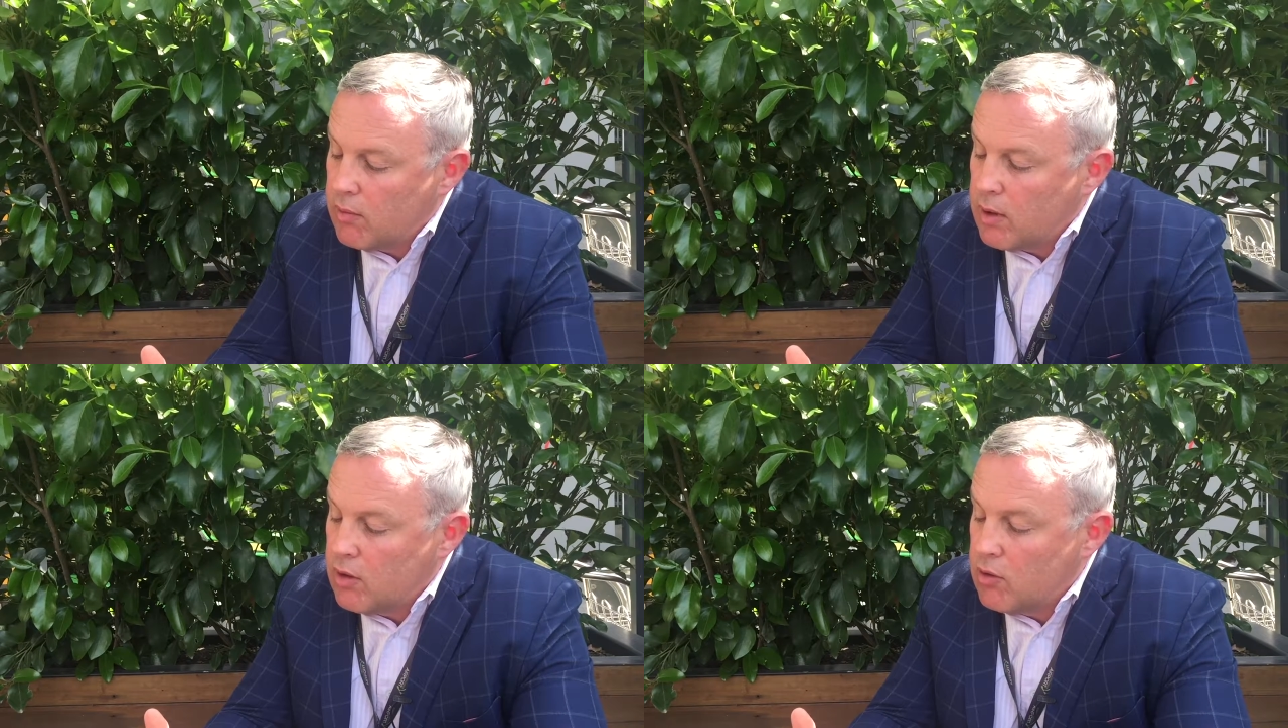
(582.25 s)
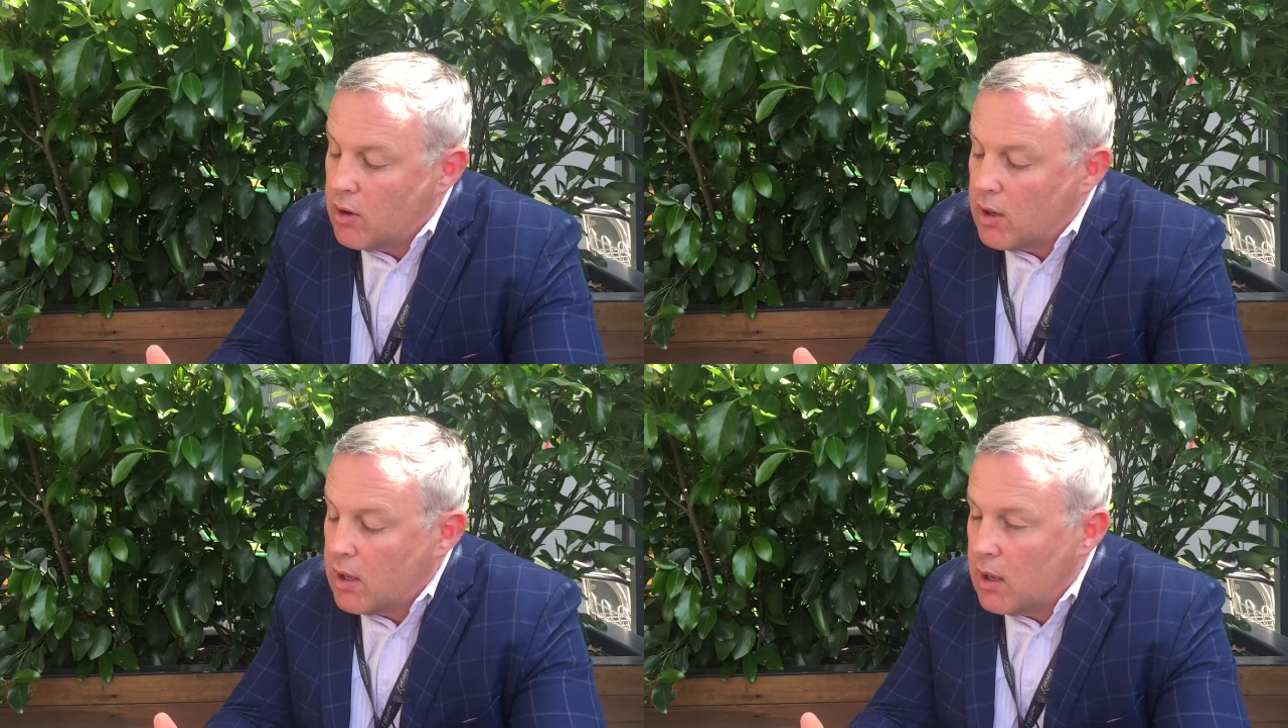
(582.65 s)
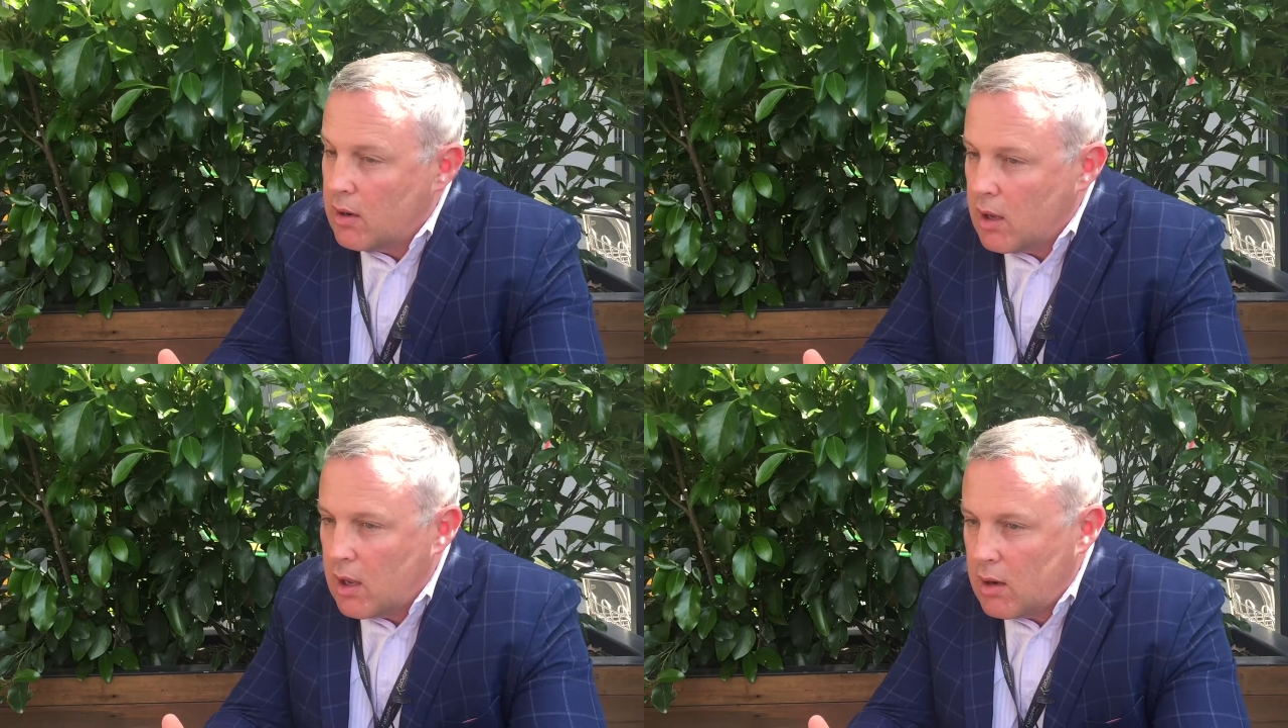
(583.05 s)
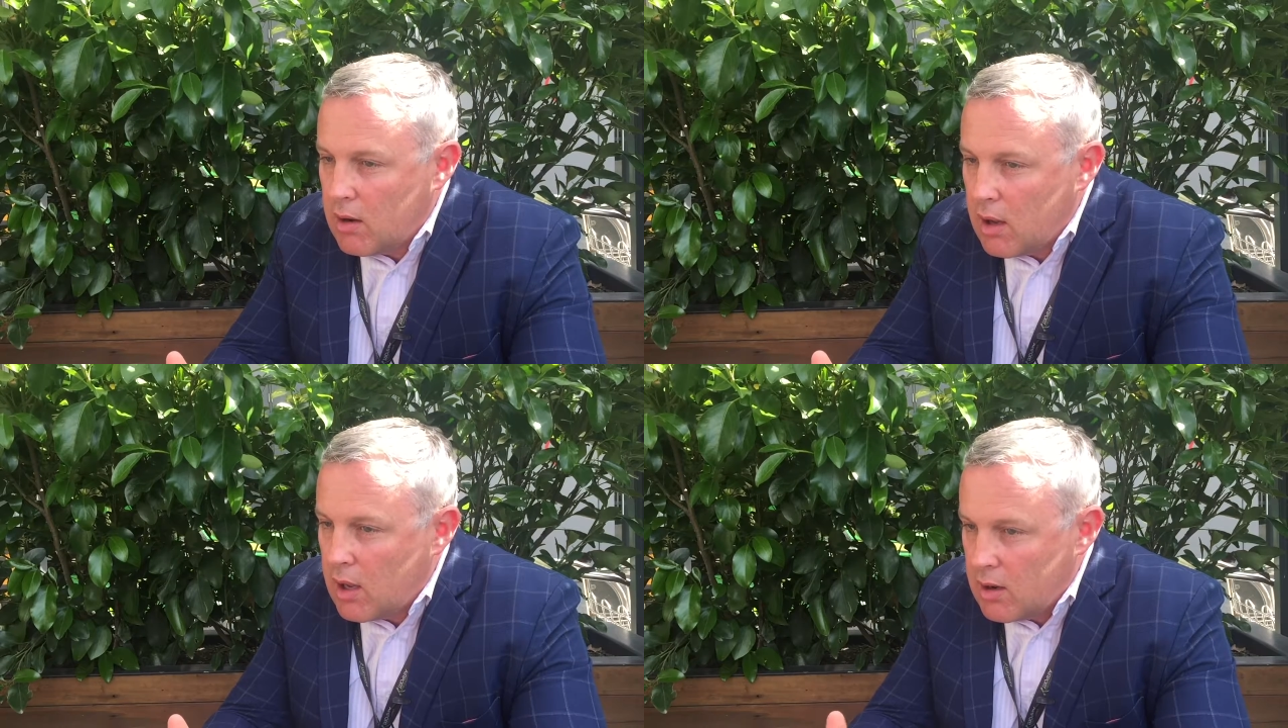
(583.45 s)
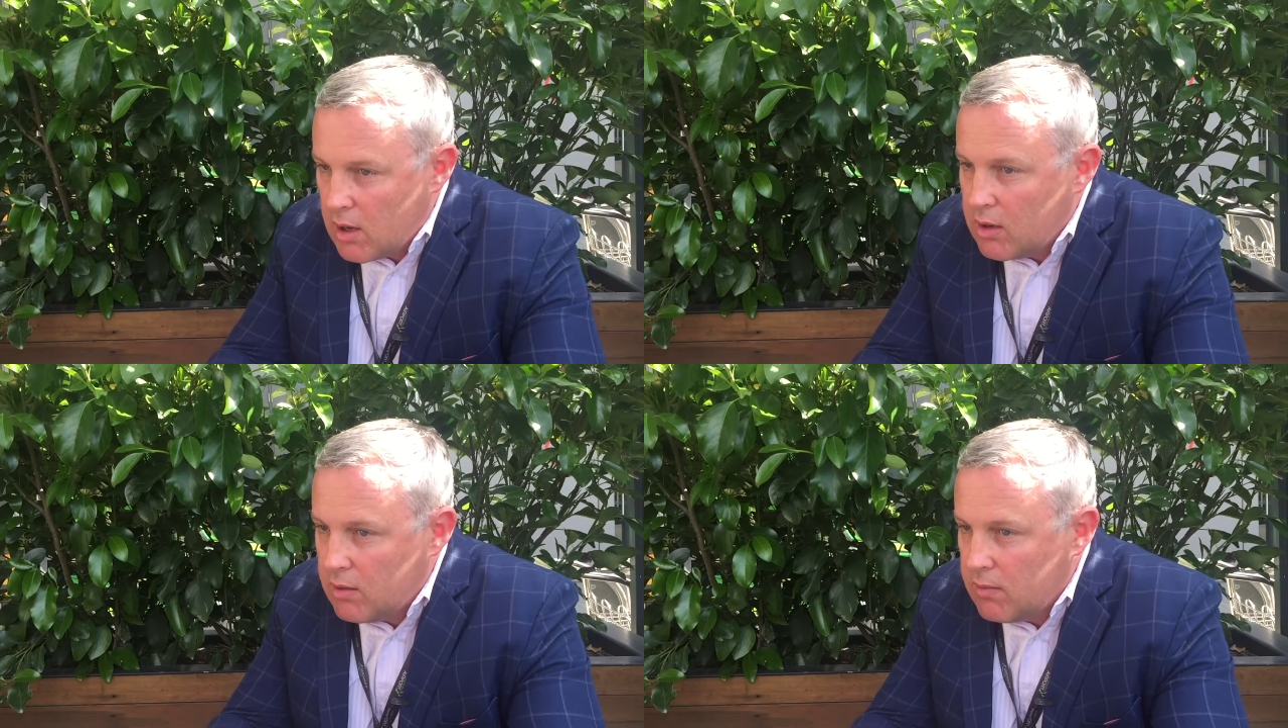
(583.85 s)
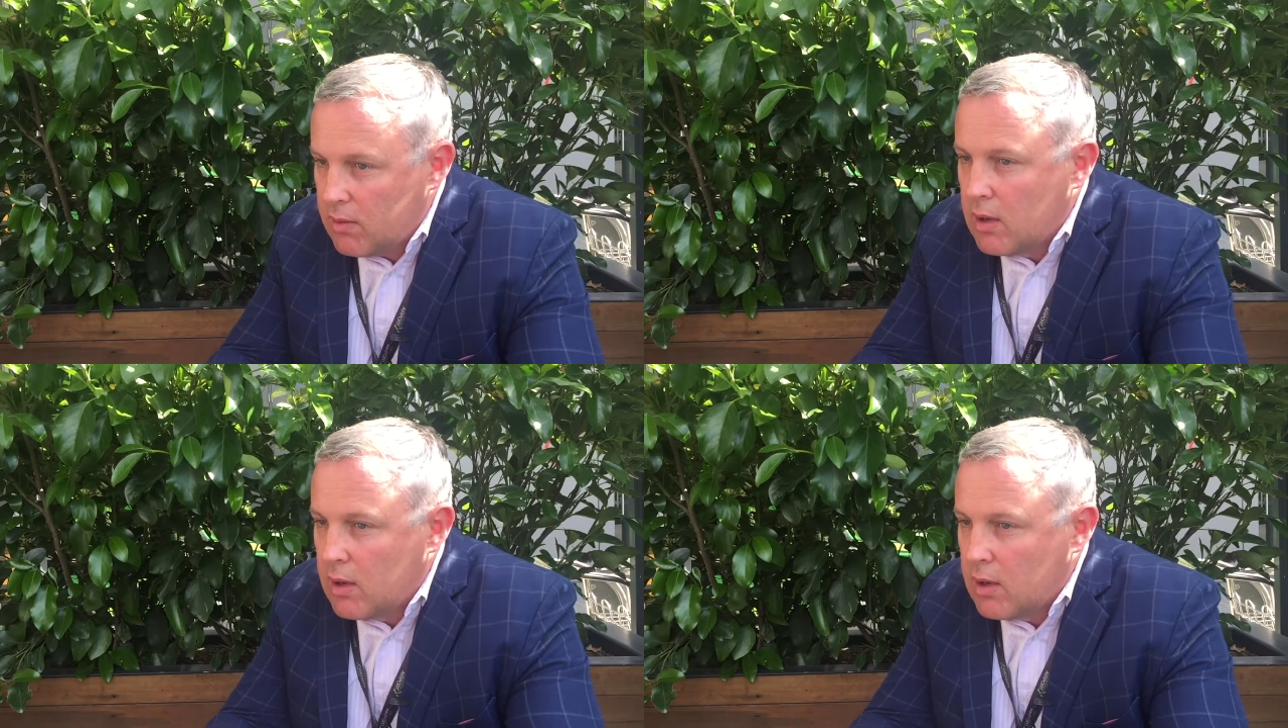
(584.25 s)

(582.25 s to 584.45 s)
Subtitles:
exotic and native,